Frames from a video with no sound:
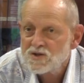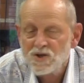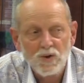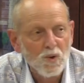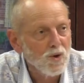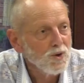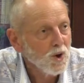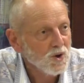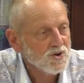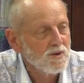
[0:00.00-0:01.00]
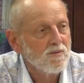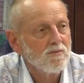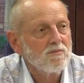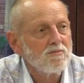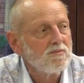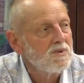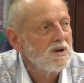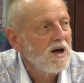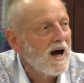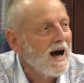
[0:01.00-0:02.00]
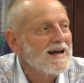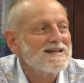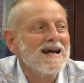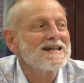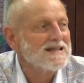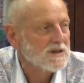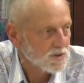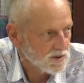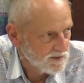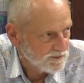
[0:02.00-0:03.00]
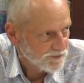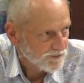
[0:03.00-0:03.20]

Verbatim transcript: So you are not identical